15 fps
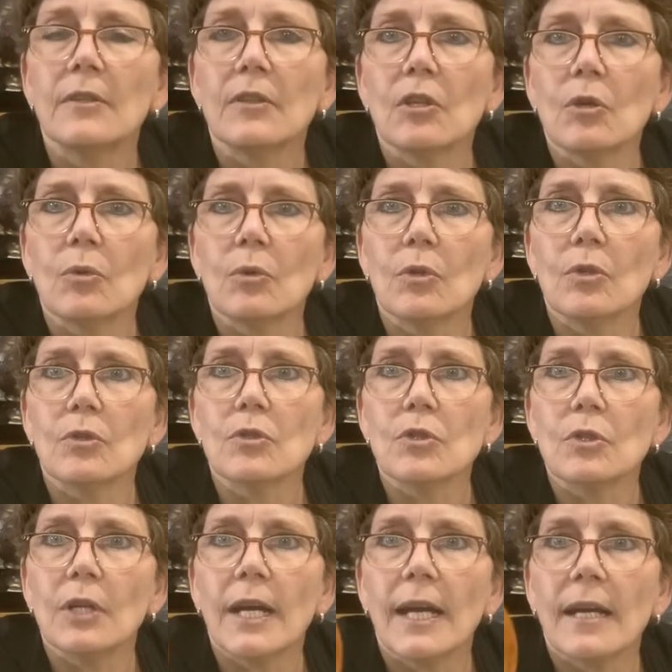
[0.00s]
the orange
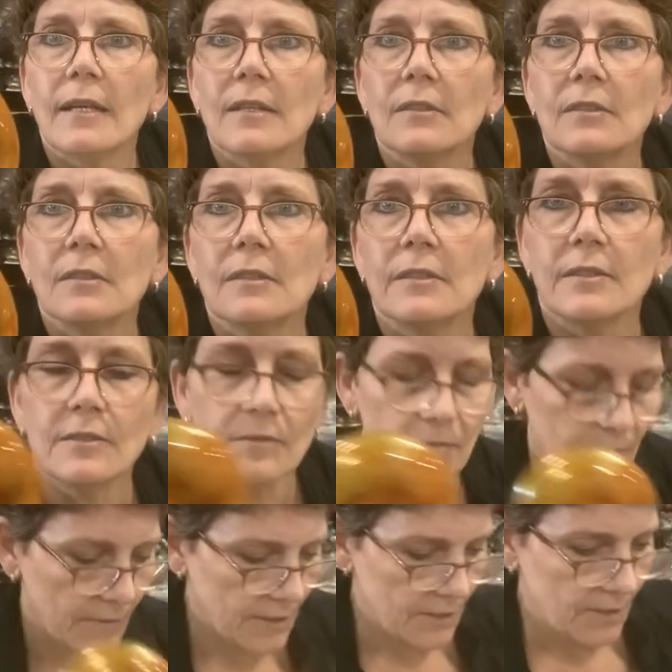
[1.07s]
crackle and
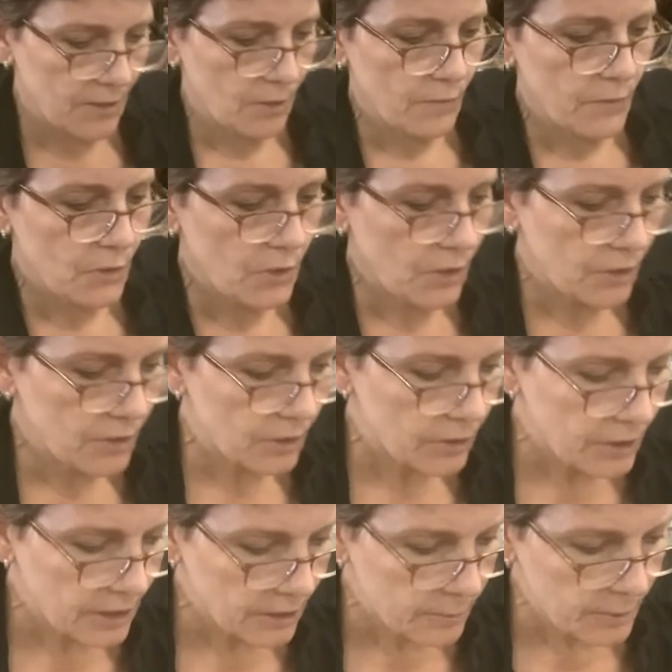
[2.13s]
the silver starting to
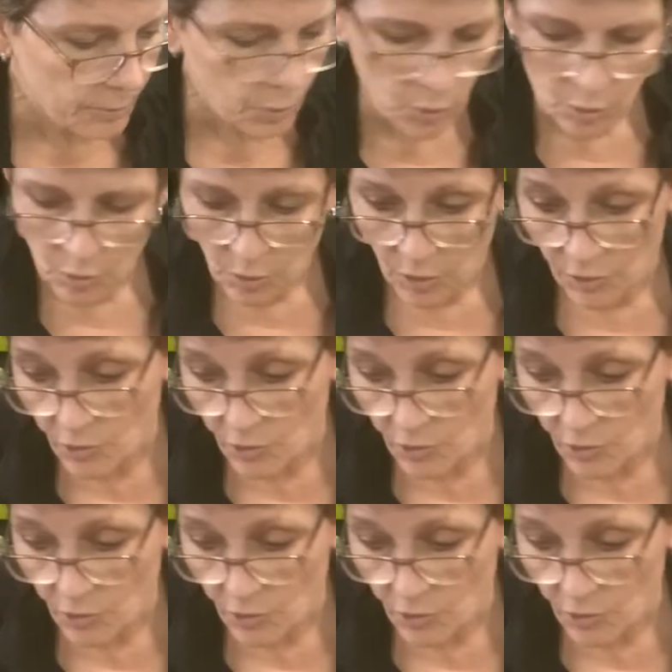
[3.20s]
look a little bit more gold.